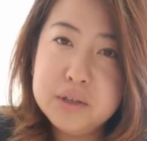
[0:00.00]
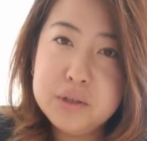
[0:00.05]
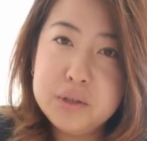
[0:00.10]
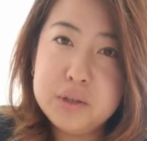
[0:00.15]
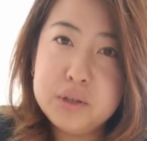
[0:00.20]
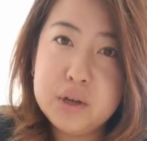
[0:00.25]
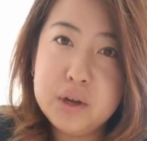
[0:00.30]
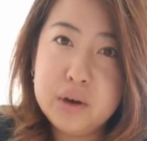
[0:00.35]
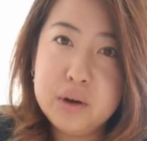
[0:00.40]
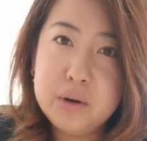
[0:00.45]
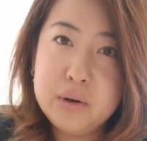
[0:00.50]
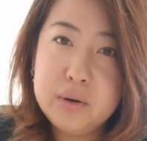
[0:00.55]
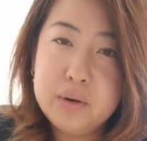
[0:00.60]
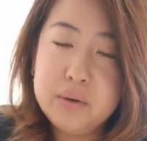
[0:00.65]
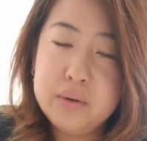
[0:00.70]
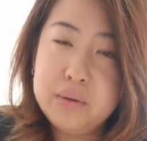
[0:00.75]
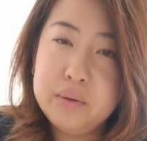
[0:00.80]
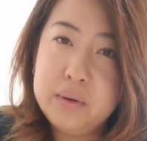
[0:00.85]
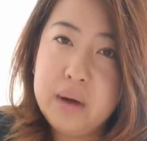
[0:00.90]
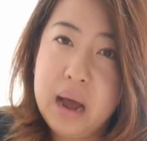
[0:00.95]

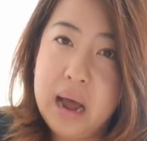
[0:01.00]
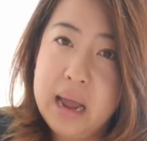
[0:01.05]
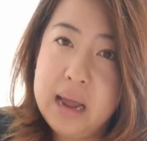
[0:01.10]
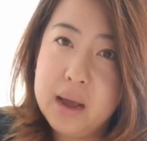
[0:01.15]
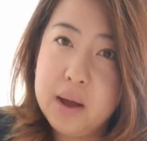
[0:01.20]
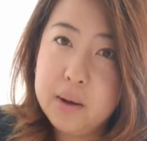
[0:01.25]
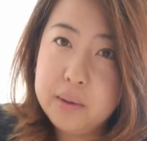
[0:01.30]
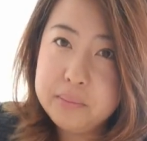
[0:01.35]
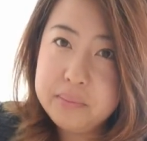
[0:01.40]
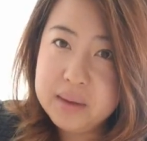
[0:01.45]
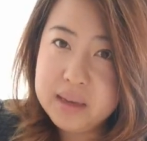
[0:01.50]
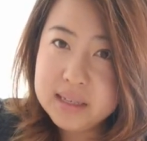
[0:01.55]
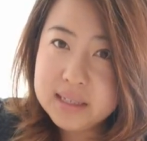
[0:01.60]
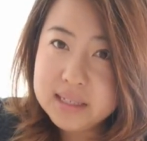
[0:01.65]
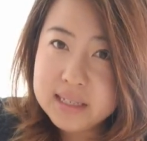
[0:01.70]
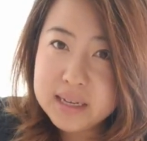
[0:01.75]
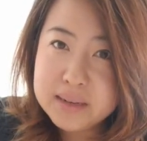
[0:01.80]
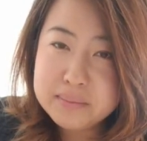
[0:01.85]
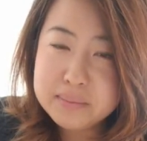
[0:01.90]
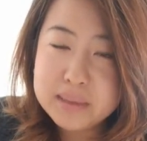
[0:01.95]
So I hope
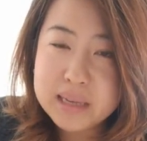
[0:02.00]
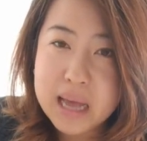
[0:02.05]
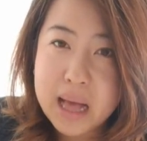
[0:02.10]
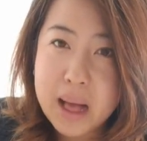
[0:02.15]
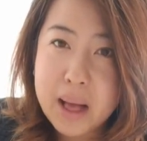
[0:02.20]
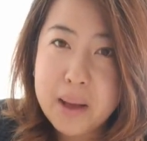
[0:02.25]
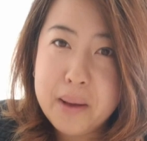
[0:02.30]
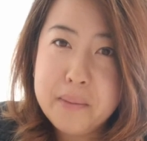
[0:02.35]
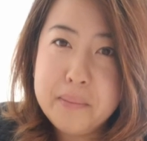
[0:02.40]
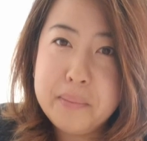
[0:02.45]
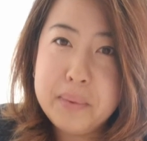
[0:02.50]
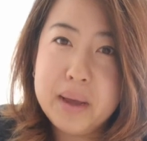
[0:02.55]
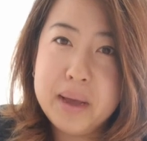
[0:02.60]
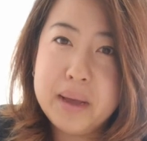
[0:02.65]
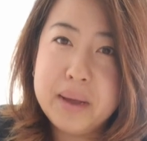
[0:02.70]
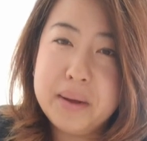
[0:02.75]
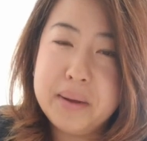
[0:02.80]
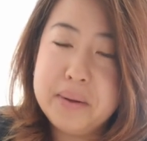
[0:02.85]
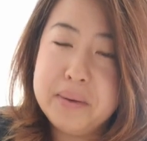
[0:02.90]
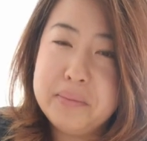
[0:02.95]
these tips help.
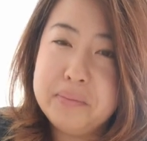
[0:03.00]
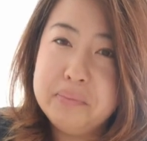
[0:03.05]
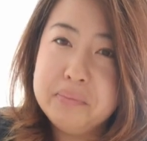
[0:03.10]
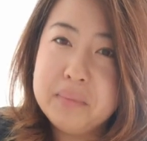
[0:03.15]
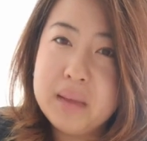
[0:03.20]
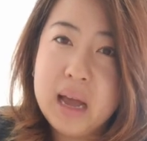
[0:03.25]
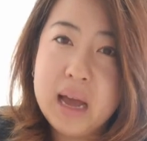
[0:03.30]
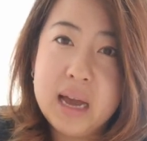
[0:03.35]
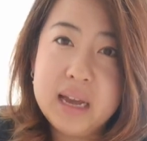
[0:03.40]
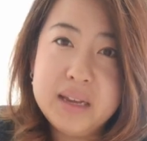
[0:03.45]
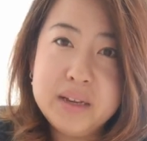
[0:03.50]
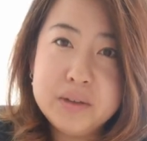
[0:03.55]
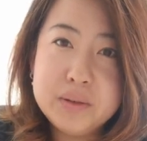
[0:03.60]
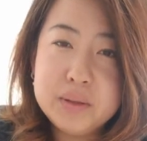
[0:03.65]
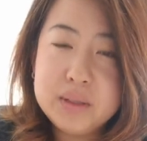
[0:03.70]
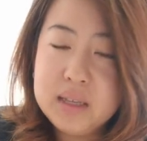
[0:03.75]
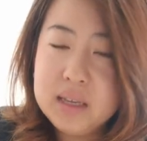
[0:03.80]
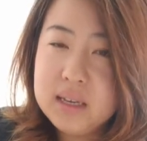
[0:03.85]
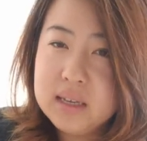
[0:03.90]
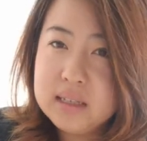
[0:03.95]
I
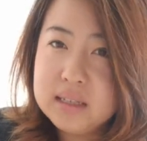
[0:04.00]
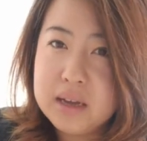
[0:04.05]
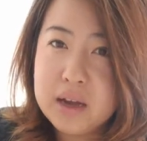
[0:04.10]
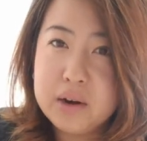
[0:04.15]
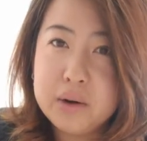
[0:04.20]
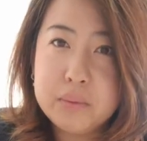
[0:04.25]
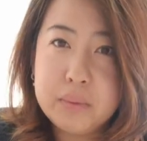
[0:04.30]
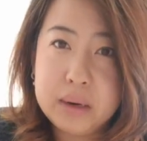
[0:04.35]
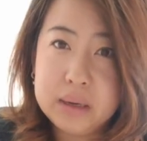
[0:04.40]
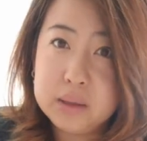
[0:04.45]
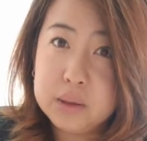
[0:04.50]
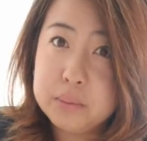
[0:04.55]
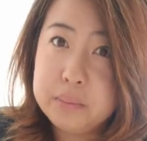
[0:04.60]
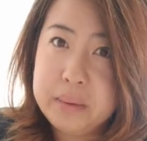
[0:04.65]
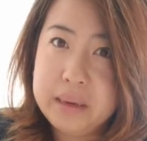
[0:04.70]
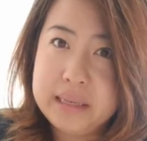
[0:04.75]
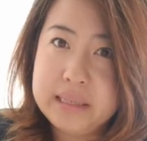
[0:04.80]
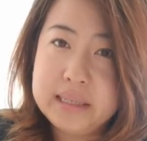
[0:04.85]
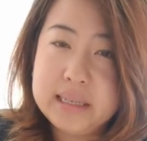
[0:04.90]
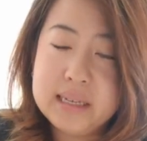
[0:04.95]
use these on a regular
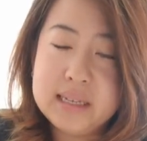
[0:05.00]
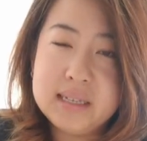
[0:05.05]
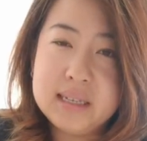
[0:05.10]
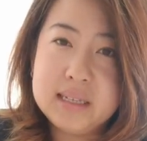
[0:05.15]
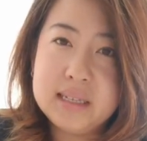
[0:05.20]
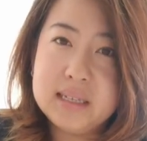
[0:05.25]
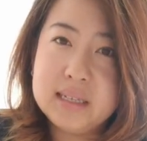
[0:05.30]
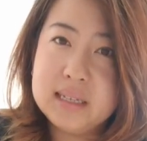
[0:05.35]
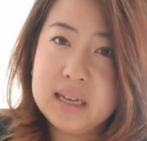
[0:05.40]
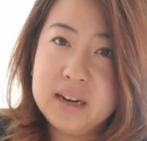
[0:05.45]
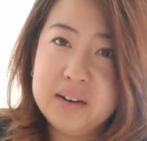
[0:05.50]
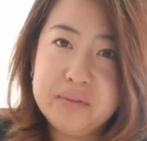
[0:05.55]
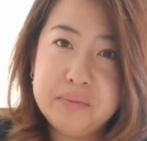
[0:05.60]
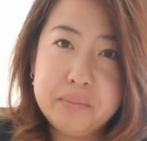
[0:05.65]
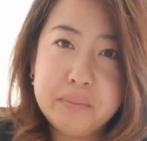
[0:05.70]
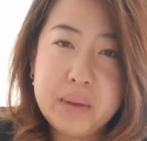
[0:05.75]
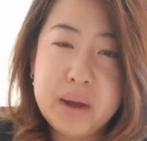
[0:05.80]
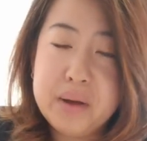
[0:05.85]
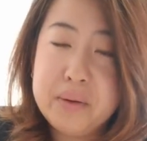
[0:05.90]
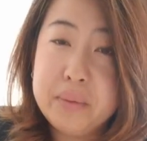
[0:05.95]
basis. This is kind
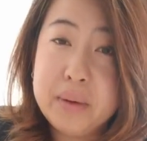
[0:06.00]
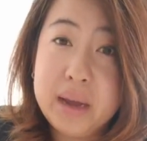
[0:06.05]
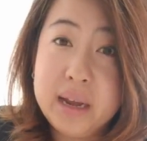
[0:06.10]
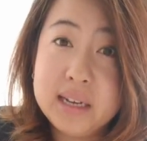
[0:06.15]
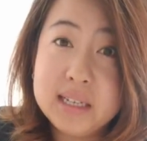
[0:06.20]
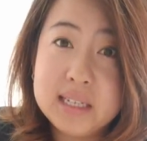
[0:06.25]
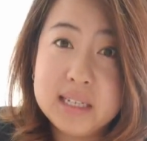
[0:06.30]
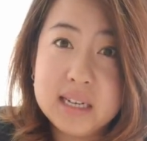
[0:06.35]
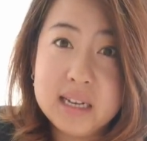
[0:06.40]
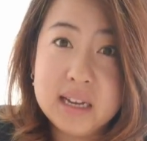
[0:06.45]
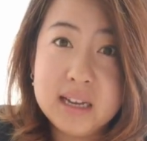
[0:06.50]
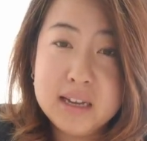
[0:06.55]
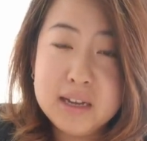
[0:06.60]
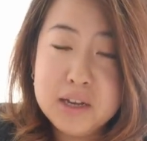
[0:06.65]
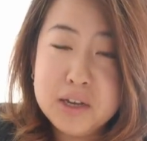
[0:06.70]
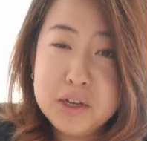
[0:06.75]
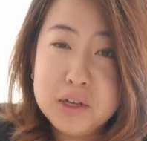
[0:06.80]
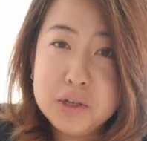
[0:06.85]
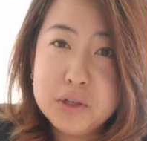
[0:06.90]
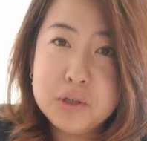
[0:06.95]
of my way to
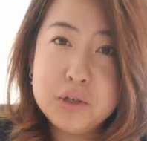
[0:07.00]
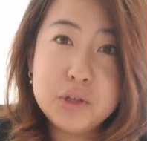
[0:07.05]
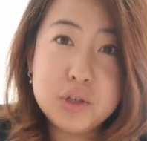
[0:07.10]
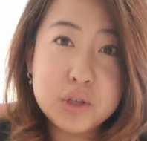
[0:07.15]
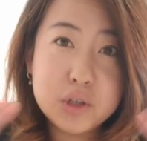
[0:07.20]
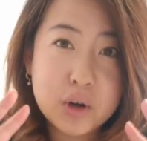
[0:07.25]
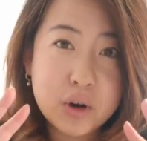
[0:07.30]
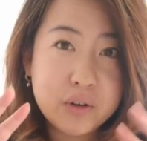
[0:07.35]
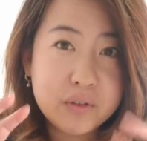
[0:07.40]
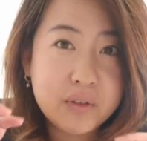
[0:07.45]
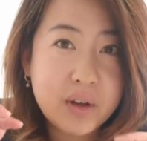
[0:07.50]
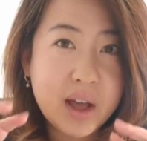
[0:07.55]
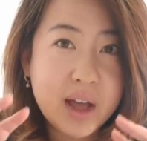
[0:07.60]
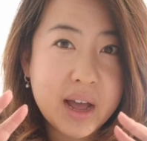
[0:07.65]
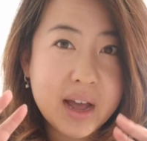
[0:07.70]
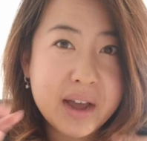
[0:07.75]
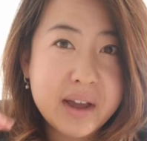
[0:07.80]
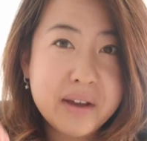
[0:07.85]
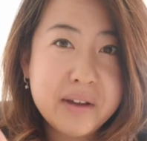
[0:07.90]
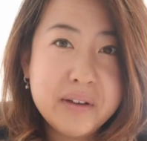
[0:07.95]

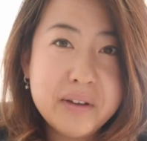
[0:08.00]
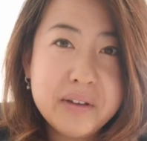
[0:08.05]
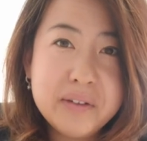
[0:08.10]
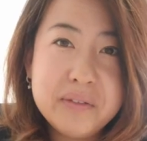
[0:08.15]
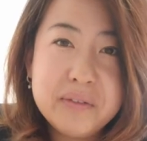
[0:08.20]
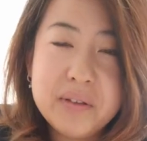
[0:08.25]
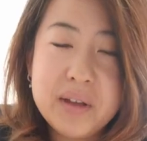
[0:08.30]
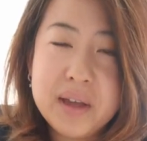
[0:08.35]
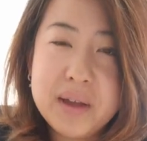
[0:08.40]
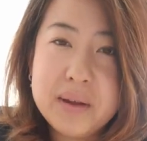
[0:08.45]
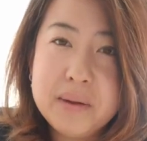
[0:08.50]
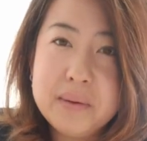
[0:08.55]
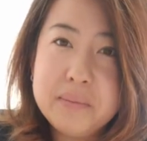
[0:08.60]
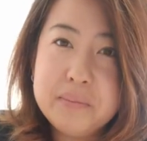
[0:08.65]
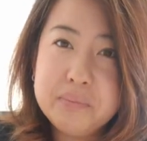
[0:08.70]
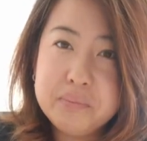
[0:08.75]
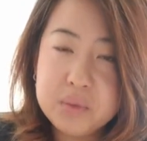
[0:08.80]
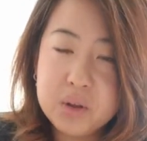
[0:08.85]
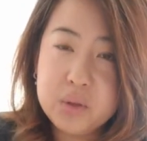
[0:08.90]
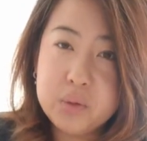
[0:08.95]
survive
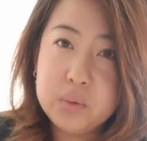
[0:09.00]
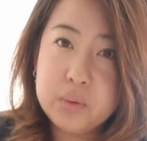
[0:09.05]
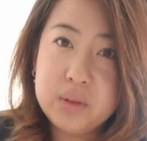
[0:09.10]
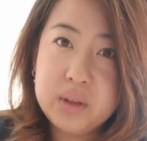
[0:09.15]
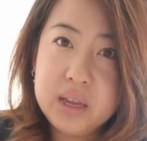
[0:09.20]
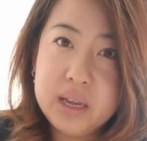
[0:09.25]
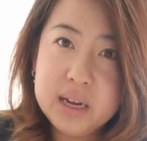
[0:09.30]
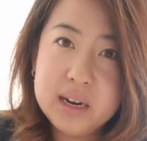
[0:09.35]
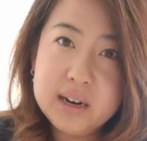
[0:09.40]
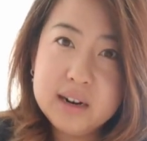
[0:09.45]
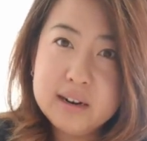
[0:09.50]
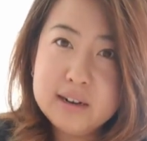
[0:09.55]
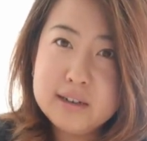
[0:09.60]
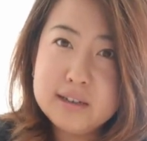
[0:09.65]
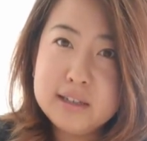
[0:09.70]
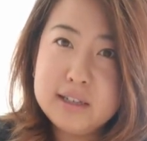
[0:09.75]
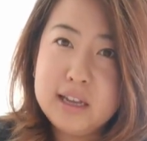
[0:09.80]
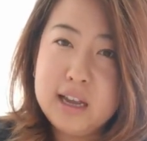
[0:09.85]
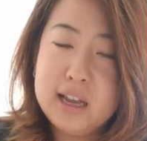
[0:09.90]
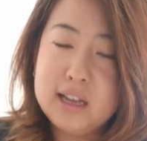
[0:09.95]
through the
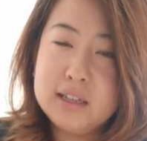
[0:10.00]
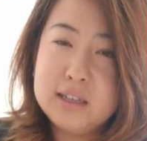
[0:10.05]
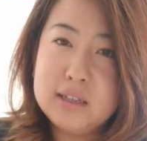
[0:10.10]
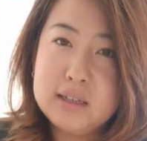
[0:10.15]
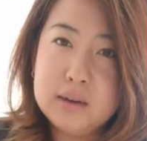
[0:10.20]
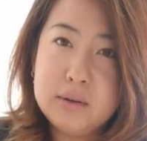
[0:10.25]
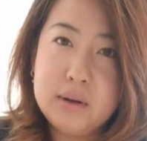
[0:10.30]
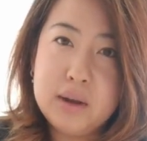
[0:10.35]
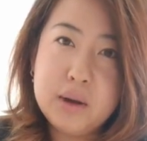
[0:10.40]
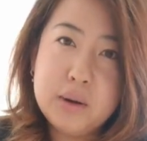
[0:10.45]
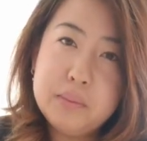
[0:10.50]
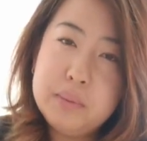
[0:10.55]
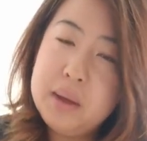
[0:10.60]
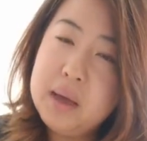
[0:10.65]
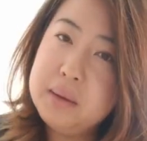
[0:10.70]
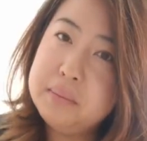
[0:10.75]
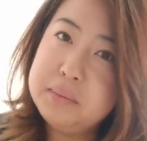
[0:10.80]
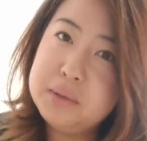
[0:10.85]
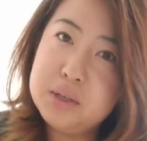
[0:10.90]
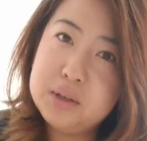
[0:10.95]
years. And so I hope it
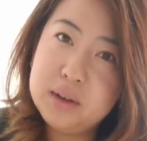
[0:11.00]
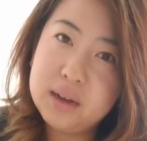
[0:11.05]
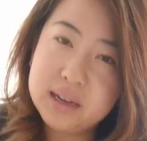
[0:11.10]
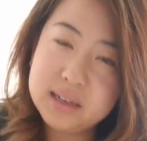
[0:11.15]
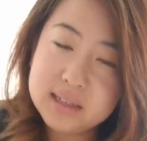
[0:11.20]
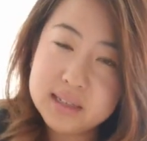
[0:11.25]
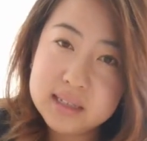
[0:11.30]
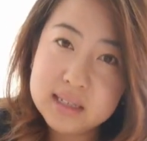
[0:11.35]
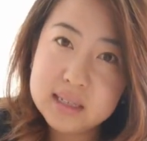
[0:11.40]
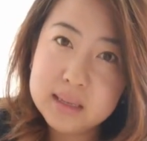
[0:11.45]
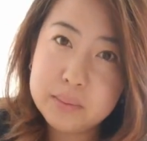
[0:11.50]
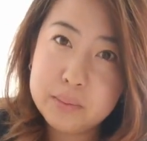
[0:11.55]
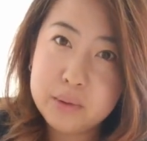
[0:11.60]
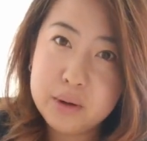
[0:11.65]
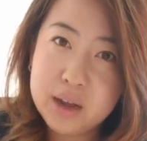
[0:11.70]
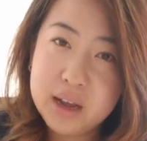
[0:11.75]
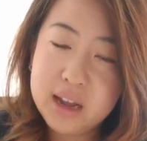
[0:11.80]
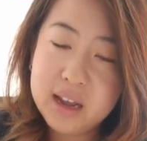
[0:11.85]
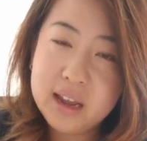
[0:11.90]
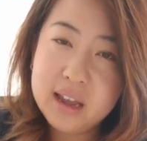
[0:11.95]
helps you guys in some
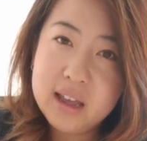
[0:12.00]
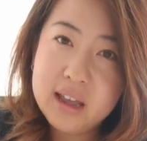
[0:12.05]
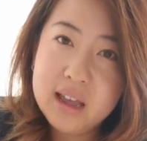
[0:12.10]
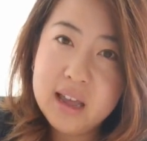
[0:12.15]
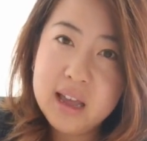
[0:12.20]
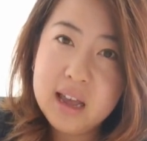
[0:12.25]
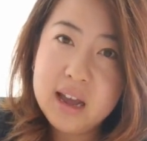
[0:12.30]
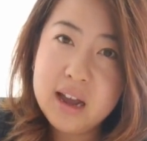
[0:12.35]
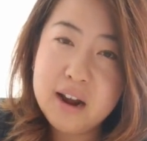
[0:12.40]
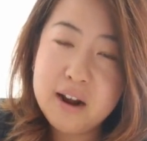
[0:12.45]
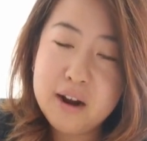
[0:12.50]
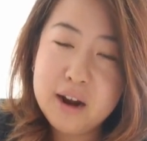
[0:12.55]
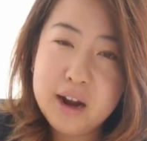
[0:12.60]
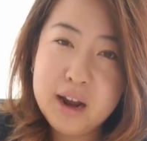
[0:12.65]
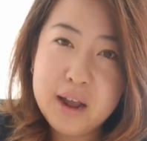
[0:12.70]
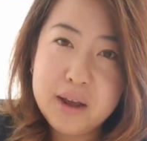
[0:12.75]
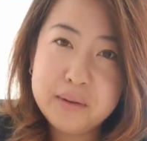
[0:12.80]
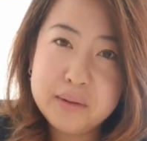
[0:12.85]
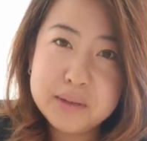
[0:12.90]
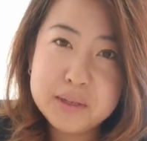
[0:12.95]
way. All
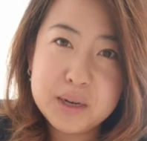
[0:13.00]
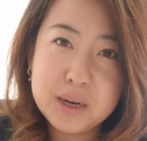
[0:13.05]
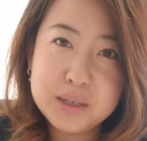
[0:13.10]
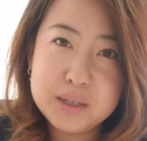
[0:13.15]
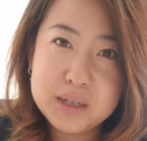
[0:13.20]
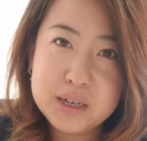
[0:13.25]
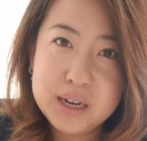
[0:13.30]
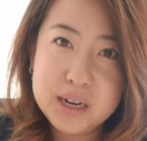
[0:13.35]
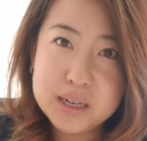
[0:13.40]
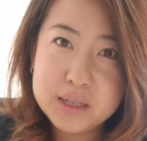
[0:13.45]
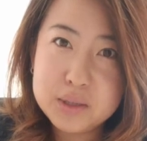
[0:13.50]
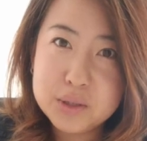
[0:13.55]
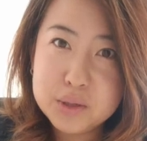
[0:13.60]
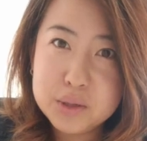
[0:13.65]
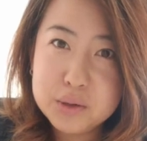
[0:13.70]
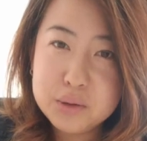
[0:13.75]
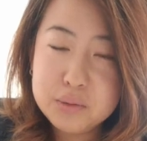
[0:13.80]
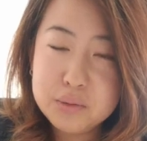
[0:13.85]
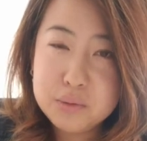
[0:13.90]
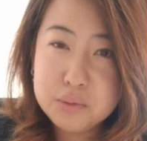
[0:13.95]
right, I will talk to you guys
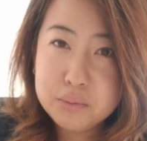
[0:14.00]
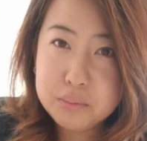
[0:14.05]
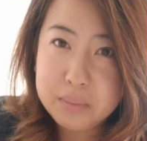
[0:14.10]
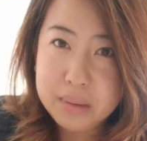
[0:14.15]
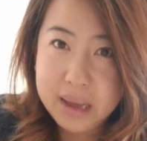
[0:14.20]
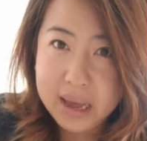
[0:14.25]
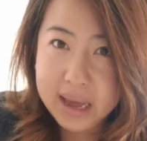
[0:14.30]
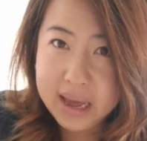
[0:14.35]
soon.